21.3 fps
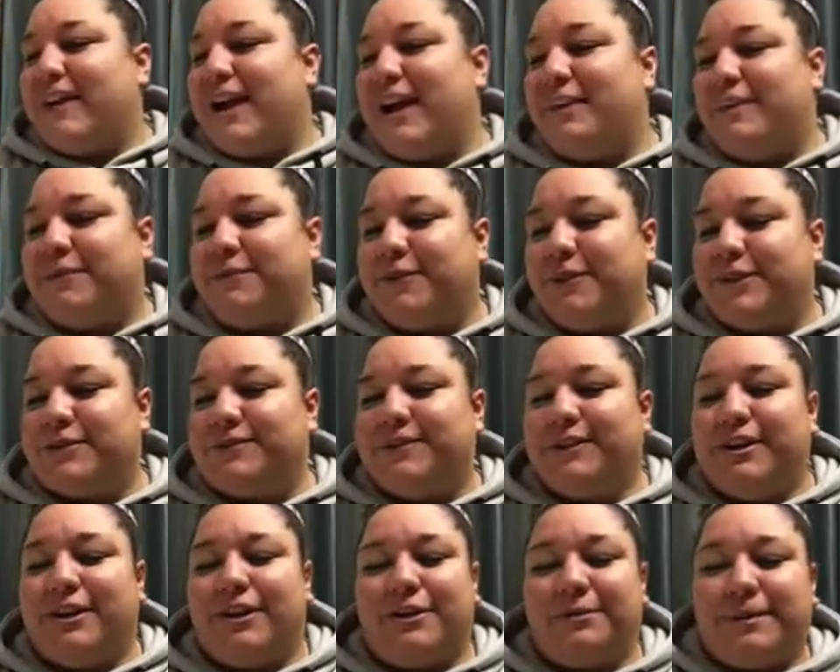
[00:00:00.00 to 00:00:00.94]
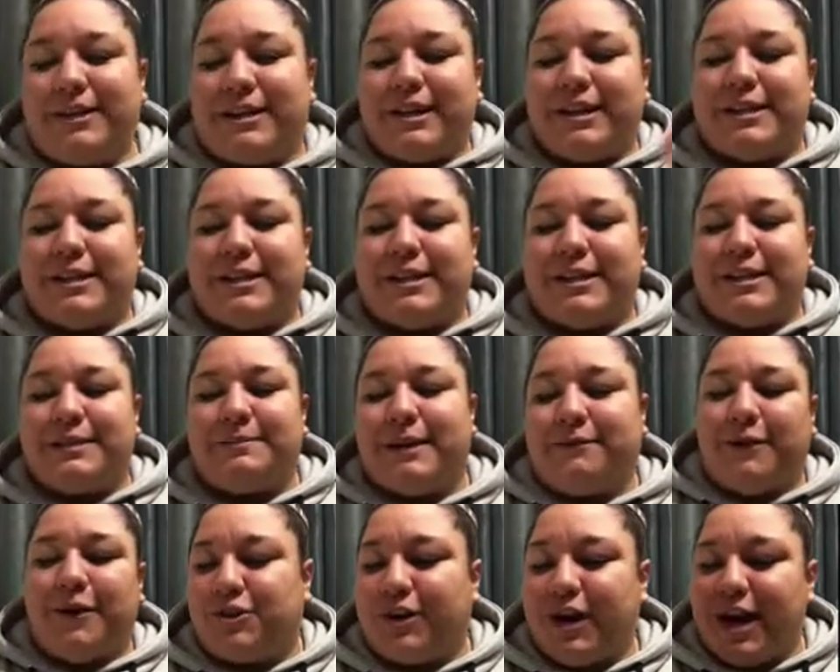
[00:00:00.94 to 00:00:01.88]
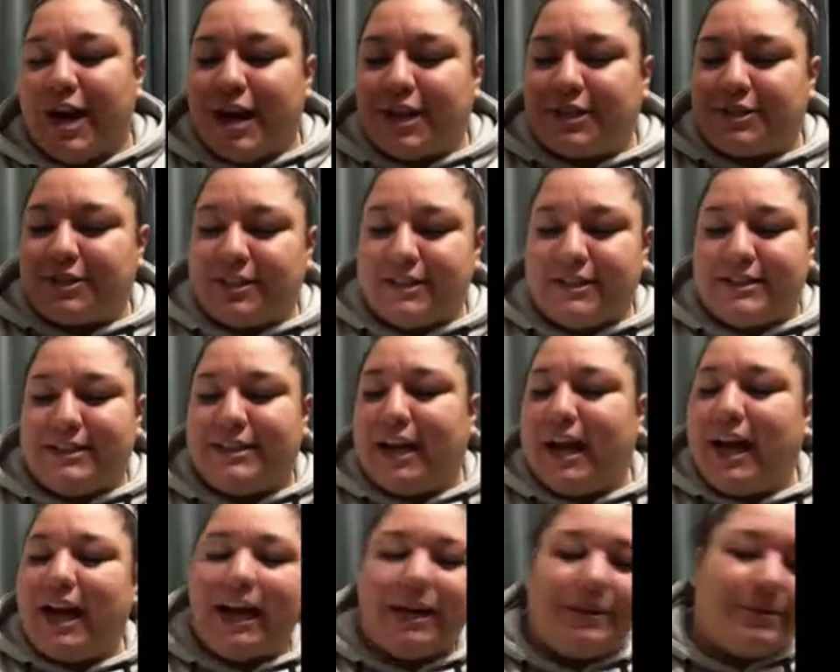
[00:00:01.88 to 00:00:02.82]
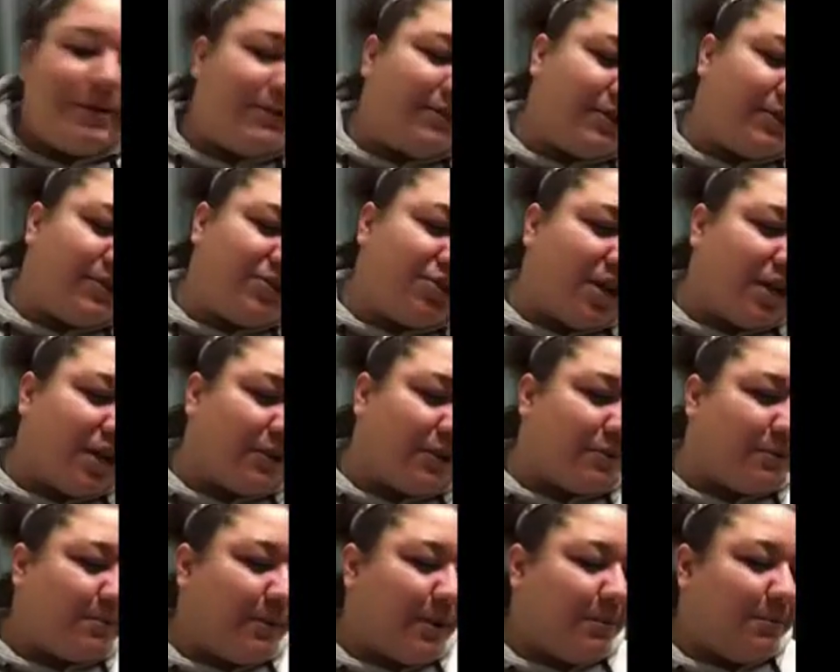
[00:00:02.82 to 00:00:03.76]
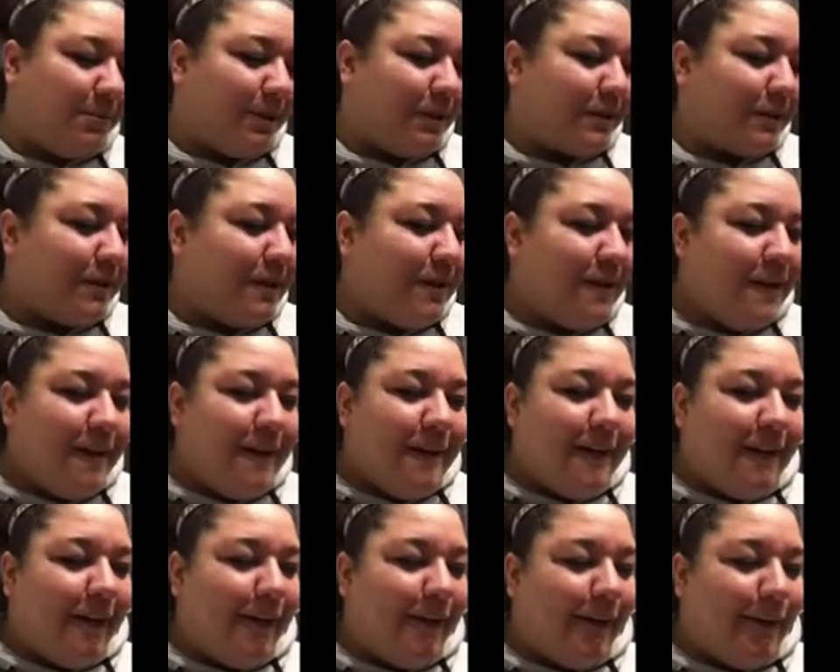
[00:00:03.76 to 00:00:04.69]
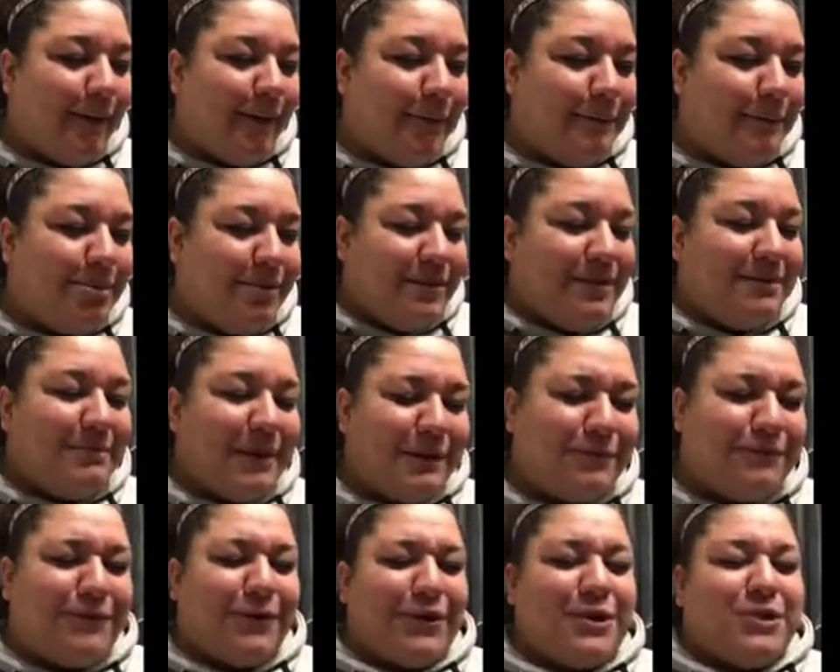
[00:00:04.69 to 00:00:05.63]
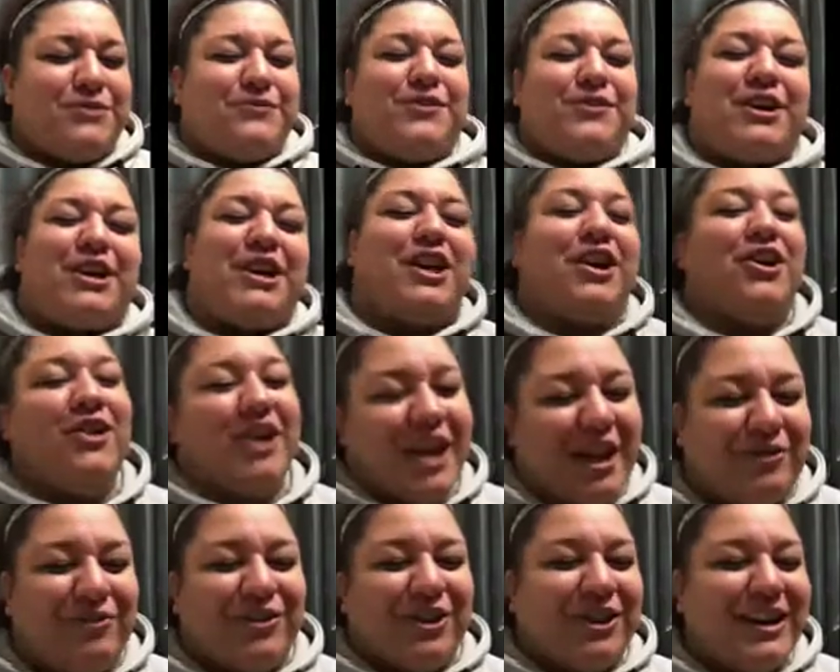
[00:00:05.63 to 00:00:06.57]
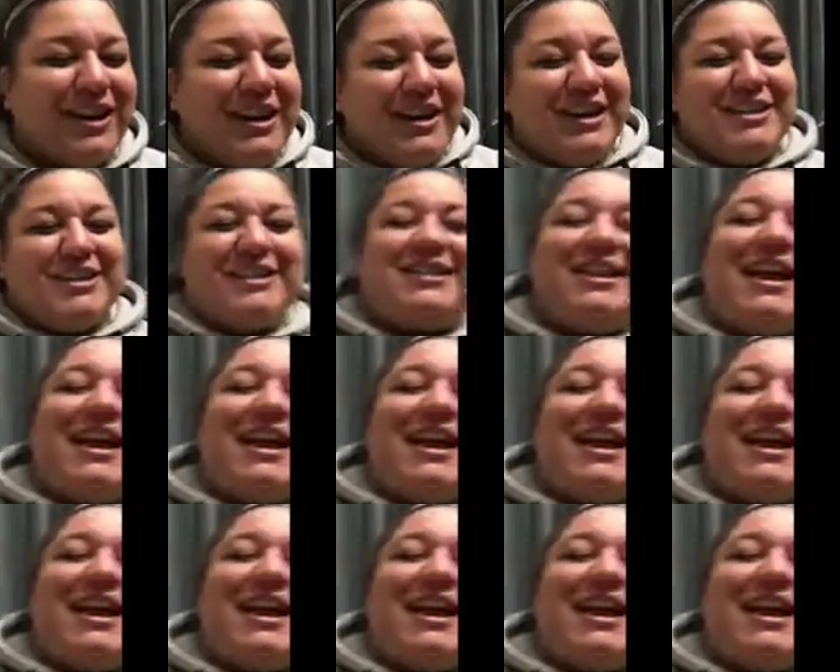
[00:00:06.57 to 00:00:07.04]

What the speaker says: I have the first video because my phone crashed and died when I was in Czech Republic. My first video ever. It's just